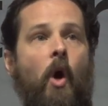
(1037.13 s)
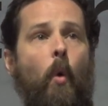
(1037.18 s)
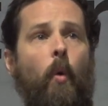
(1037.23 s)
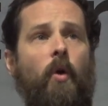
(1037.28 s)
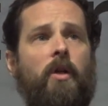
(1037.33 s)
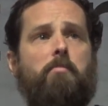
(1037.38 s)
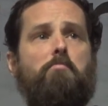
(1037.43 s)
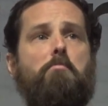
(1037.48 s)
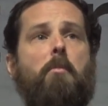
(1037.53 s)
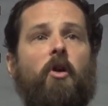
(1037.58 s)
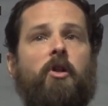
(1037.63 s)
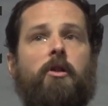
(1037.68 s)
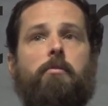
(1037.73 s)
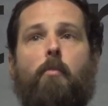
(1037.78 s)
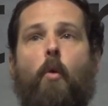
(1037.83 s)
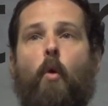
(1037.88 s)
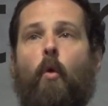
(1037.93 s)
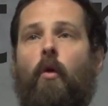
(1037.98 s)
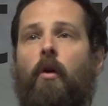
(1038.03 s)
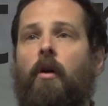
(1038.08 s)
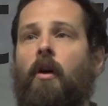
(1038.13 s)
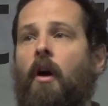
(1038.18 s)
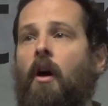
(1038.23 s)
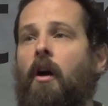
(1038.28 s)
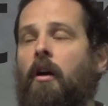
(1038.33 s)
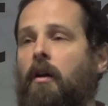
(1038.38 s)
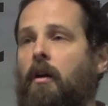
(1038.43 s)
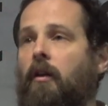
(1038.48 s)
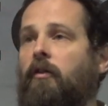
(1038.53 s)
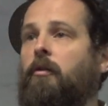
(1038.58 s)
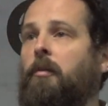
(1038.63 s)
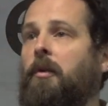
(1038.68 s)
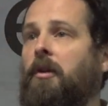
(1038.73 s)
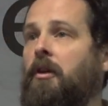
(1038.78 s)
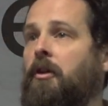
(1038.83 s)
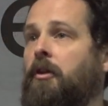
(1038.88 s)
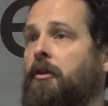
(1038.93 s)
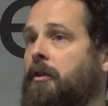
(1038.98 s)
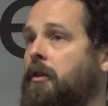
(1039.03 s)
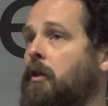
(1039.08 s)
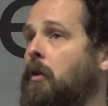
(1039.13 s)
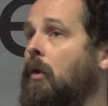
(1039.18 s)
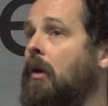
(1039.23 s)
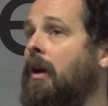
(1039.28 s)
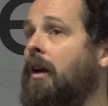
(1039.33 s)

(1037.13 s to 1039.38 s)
which much more government control.